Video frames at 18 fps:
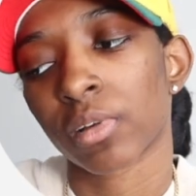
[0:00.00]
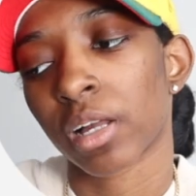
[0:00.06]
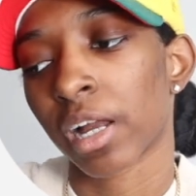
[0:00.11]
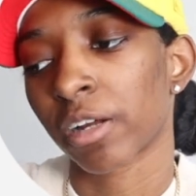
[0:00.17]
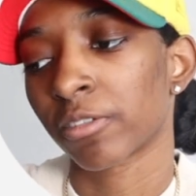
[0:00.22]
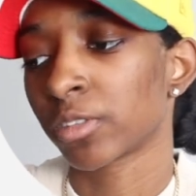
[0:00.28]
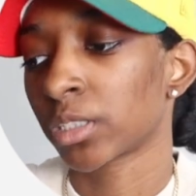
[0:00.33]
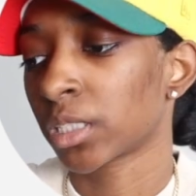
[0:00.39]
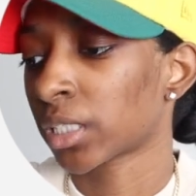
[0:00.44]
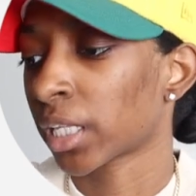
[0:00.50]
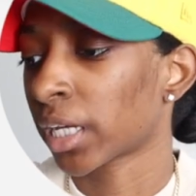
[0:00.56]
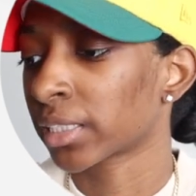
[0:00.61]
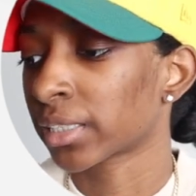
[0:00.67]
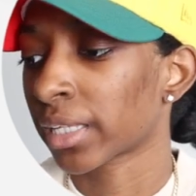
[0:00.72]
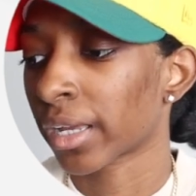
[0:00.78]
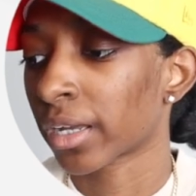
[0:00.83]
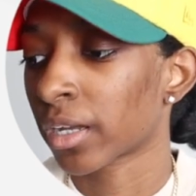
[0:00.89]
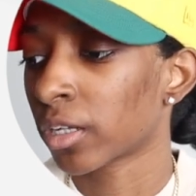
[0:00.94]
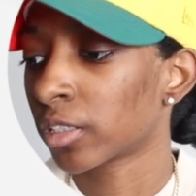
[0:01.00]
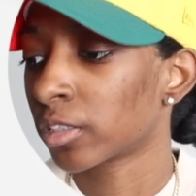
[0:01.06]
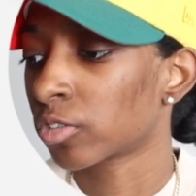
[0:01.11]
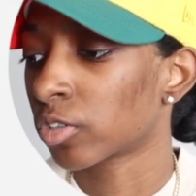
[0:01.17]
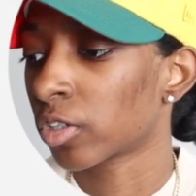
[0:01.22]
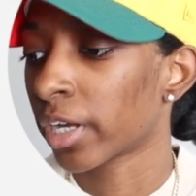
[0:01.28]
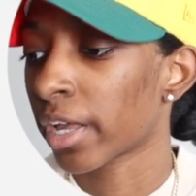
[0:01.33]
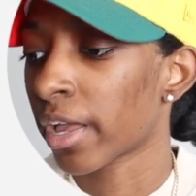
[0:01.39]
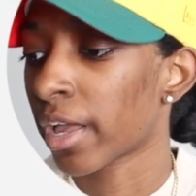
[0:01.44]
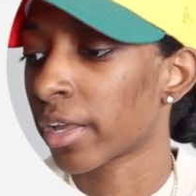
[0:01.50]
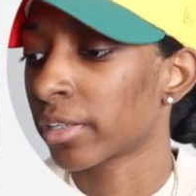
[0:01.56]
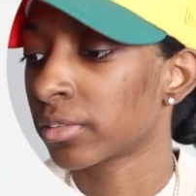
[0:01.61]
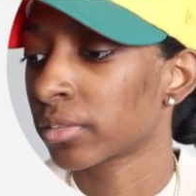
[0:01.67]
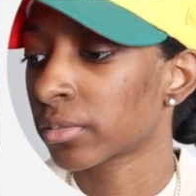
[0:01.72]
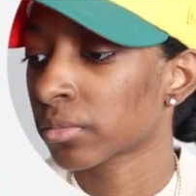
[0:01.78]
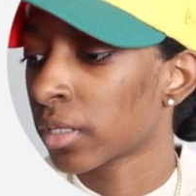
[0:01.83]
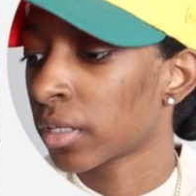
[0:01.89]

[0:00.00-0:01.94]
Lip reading: I really like that color on hats.